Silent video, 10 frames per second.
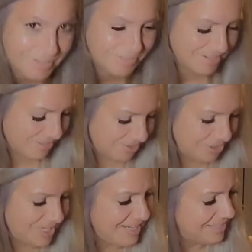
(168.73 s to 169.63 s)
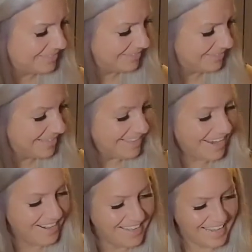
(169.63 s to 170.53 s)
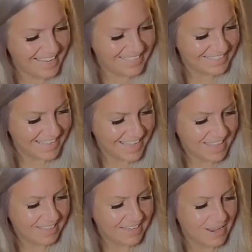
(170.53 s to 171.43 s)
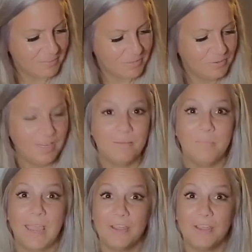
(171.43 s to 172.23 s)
there's another sheet. There it is. The Neptune in